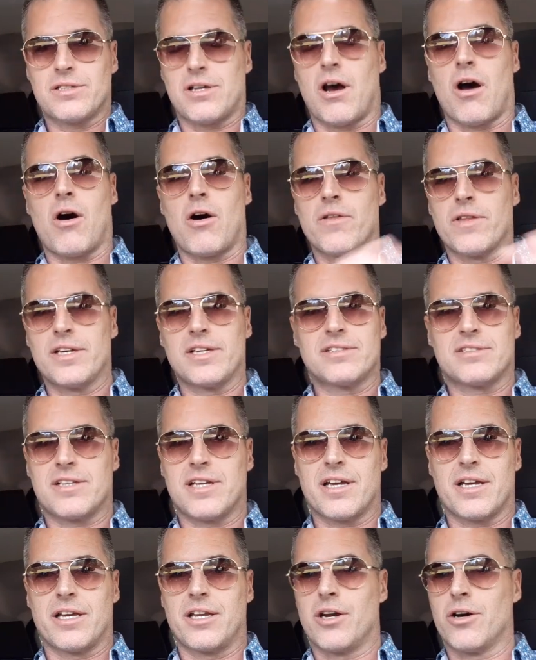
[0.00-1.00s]
all these
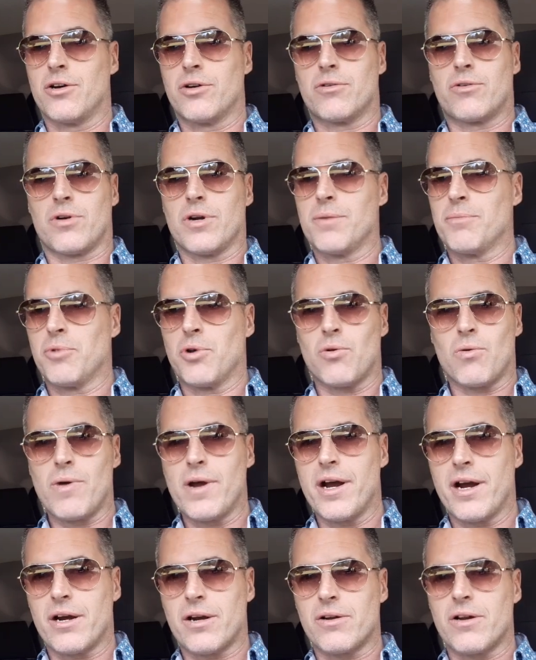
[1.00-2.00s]
things, you know, criminal
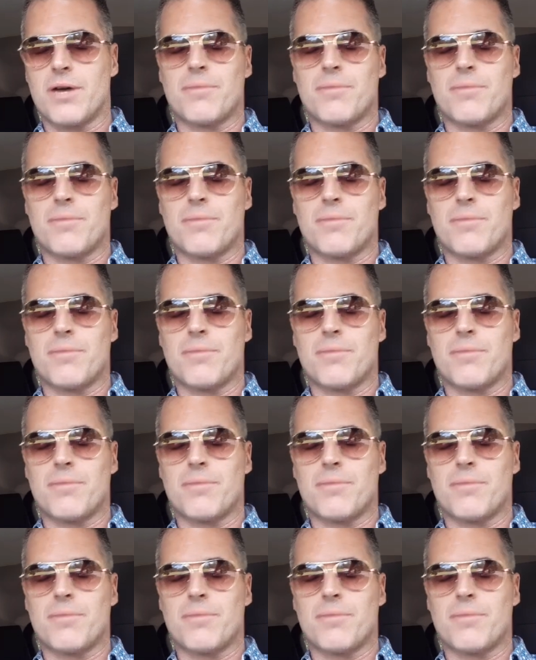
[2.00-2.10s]
record.